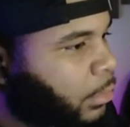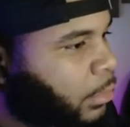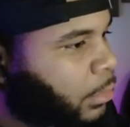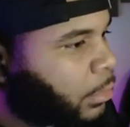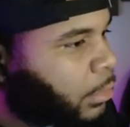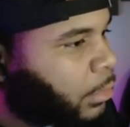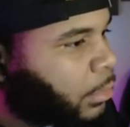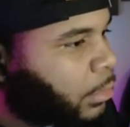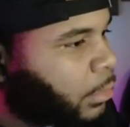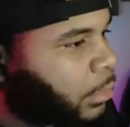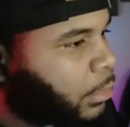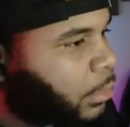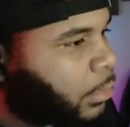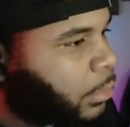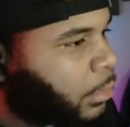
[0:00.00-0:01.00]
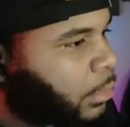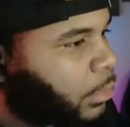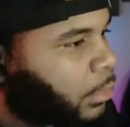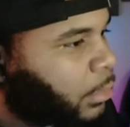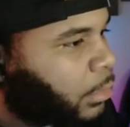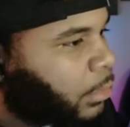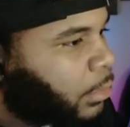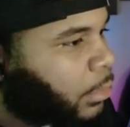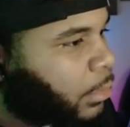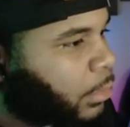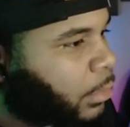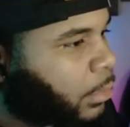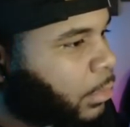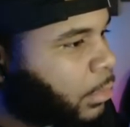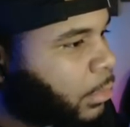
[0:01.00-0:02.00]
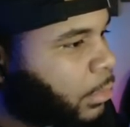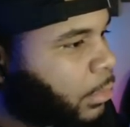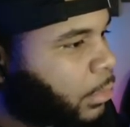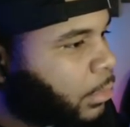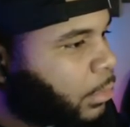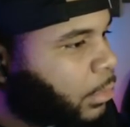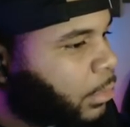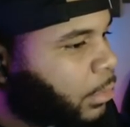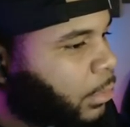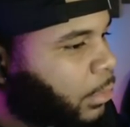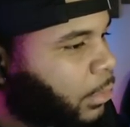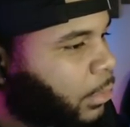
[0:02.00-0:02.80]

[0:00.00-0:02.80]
(not speaking)